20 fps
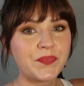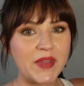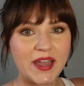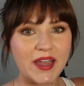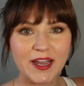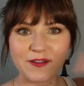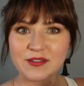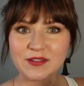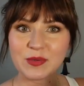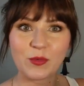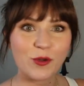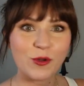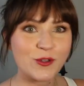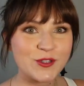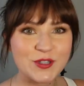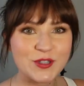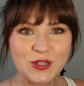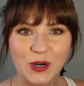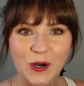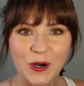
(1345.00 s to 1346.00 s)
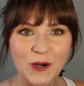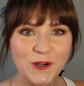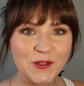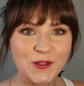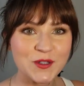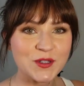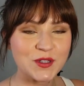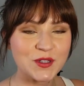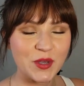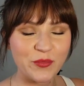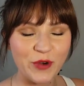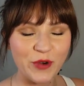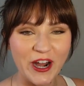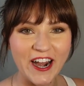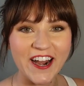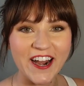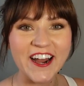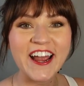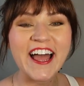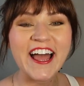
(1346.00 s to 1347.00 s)
I have some gold stars
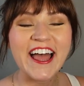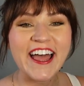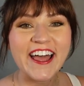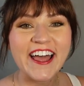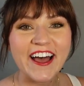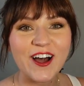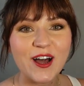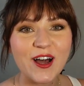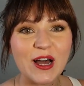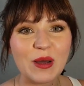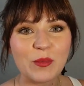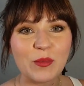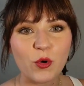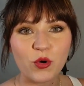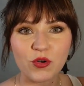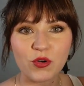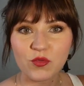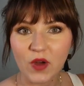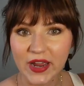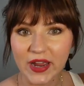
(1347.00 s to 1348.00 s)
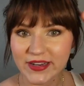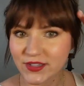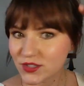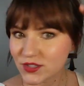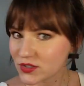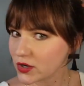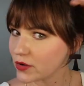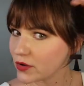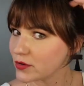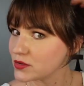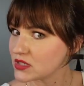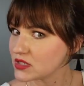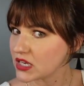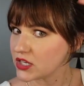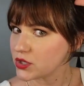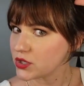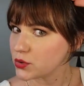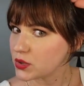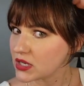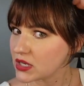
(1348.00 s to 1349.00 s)
somewhere, or rhinestones,
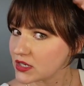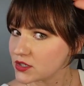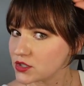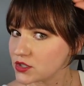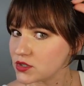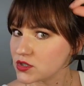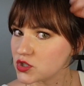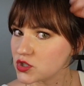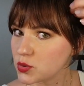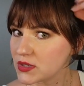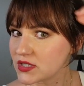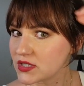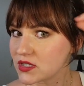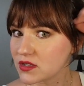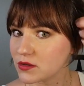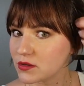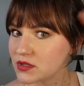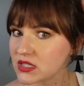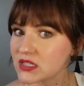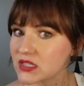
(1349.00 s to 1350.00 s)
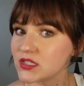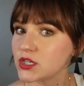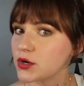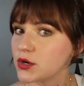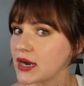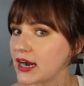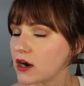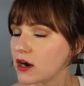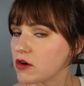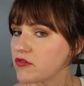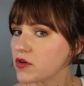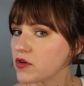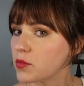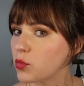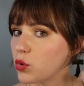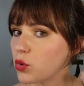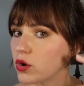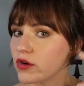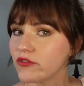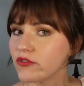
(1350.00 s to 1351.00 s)
and you can twist those into your hair for
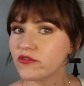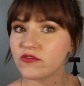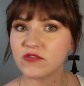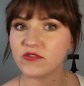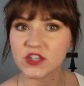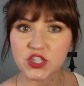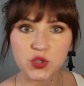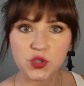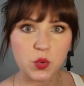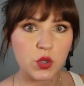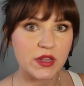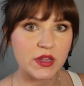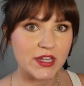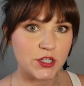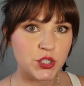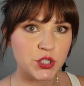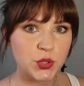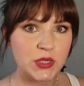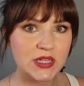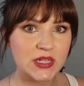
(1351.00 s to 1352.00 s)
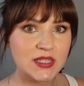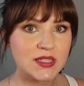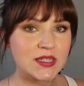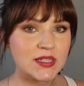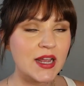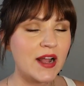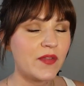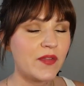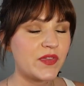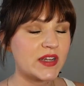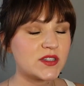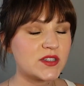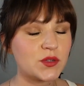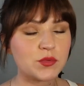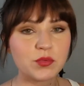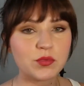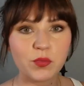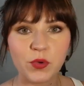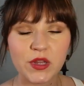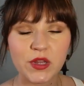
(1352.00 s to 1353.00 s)
more visual interest. That's a
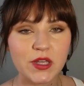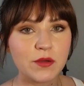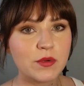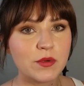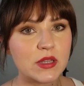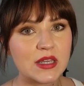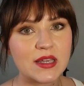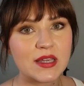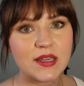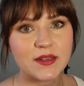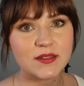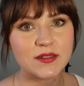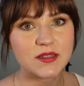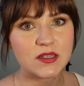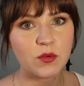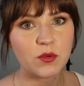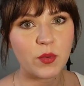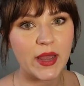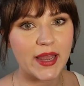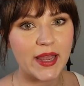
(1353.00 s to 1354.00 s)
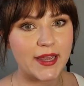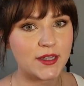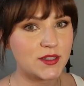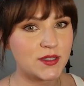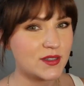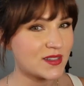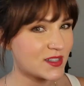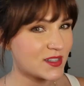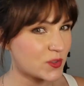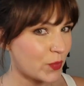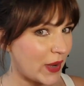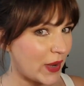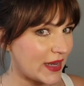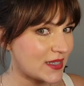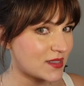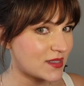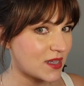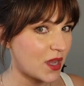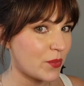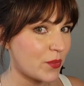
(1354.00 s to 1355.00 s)
really, really easy way to
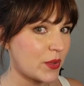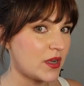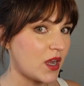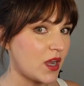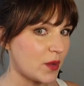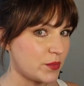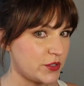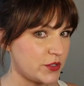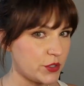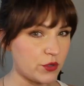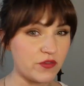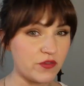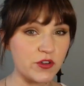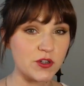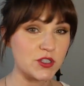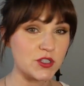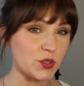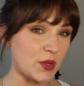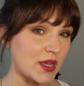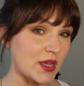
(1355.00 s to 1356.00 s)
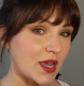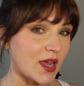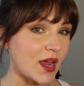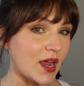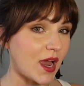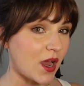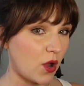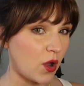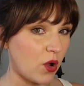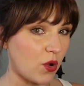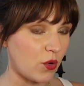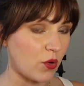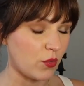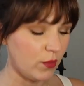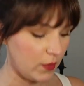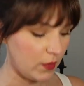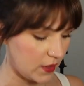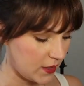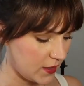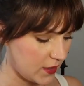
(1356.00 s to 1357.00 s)
spice up an updo if you're doing it at
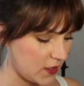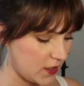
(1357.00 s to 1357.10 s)
home.